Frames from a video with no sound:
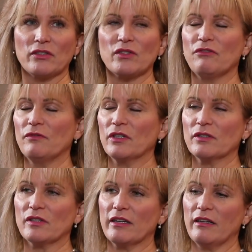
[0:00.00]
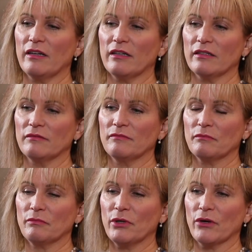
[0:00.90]
There's a
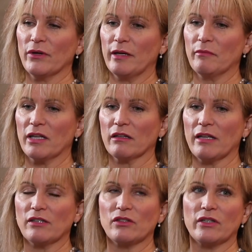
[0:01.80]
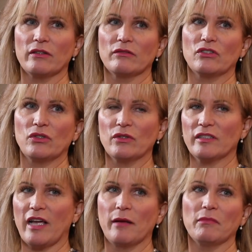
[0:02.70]
program that allows you to do the
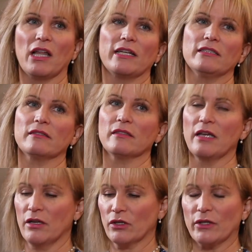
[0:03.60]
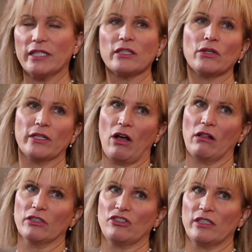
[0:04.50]
timelines, create the
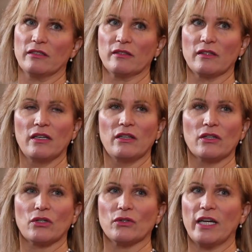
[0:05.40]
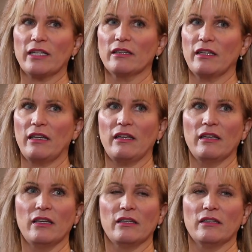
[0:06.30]
chronologies, create the
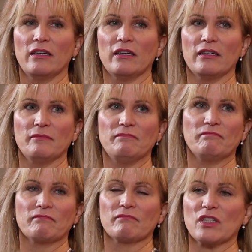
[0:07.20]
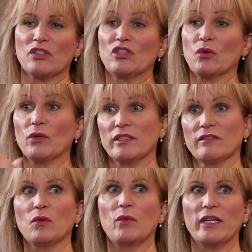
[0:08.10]
stories
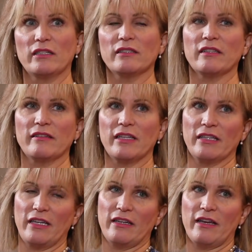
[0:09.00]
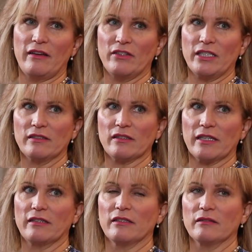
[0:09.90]
of a witness, and then the evidence,
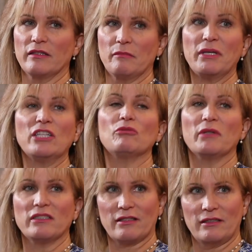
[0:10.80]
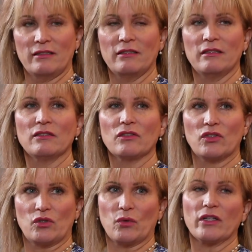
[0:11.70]
like the impeachment
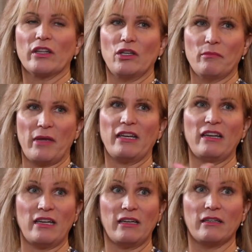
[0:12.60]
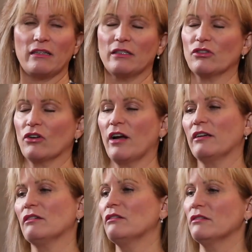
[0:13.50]
story that you may need in
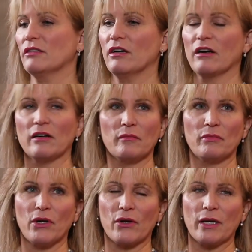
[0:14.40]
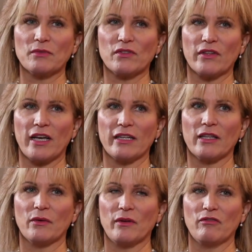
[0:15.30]
trial. There are programs for that
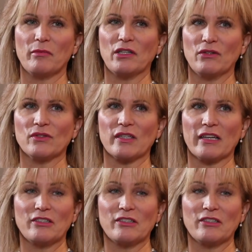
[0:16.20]
we've been using.